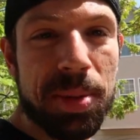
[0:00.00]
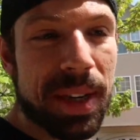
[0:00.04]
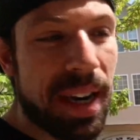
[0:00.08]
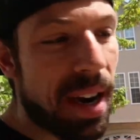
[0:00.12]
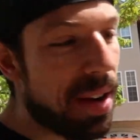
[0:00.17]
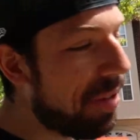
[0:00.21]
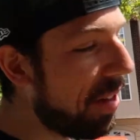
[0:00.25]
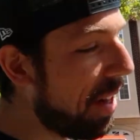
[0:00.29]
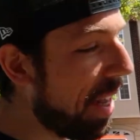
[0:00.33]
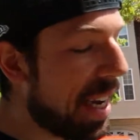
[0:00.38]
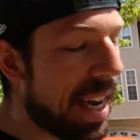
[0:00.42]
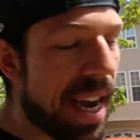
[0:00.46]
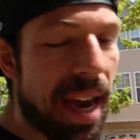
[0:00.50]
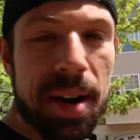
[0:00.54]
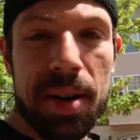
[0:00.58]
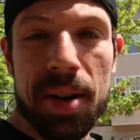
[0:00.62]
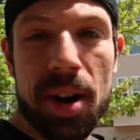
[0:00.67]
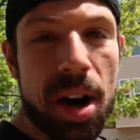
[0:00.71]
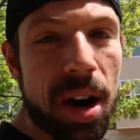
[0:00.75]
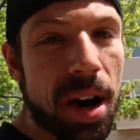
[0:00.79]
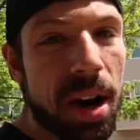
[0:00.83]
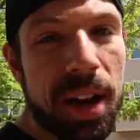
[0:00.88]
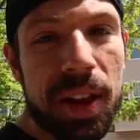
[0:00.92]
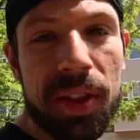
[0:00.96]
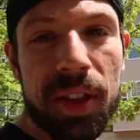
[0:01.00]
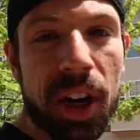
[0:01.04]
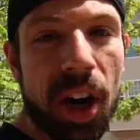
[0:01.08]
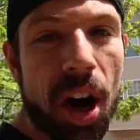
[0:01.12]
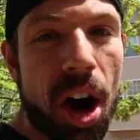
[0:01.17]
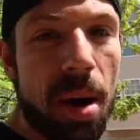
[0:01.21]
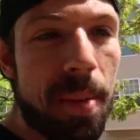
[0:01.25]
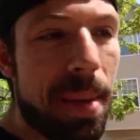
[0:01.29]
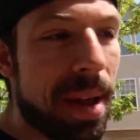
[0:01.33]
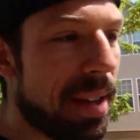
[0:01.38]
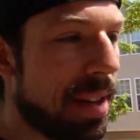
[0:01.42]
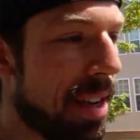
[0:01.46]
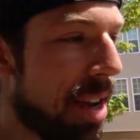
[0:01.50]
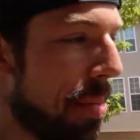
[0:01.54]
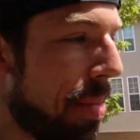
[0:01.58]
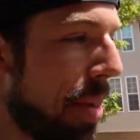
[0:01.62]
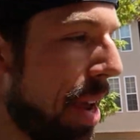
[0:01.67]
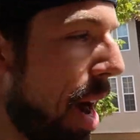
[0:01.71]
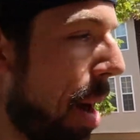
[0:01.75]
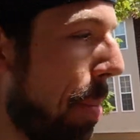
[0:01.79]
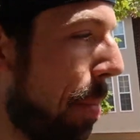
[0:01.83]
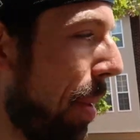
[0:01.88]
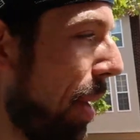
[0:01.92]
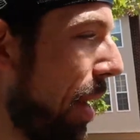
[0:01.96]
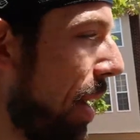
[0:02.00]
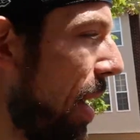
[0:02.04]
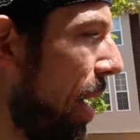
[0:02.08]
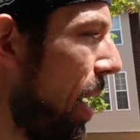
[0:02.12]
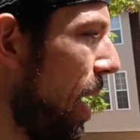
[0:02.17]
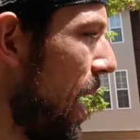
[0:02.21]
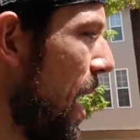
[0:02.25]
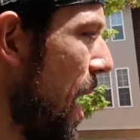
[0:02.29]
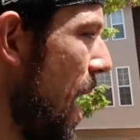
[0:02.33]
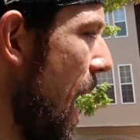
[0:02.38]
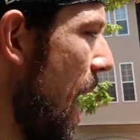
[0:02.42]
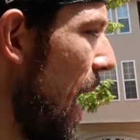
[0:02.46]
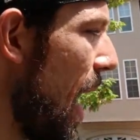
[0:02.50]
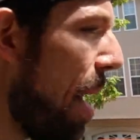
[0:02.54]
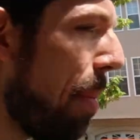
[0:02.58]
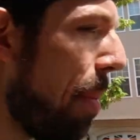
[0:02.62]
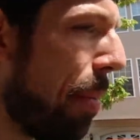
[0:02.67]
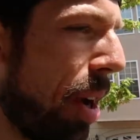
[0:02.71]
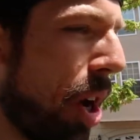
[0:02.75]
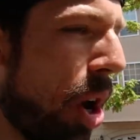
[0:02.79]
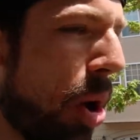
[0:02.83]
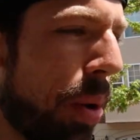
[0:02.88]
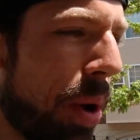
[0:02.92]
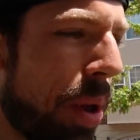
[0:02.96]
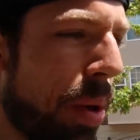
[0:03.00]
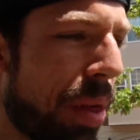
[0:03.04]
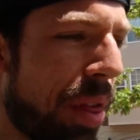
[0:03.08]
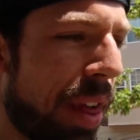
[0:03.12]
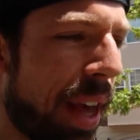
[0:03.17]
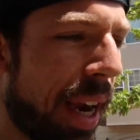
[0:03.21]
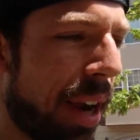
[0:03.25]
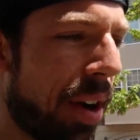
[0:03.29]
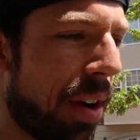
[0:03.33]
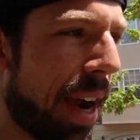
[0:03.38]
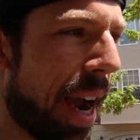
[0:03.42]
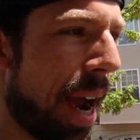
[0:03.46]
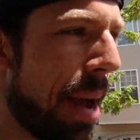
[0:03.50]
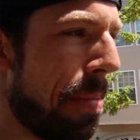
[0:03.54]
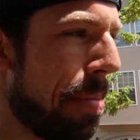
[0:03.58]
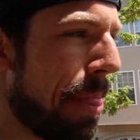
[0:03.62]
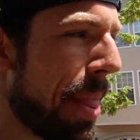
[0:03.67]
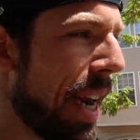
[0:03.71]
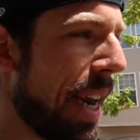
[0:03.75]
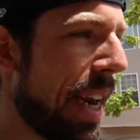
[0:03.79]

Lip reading: But definitely, again, in the comments, hit me up and let me know what you think, okay?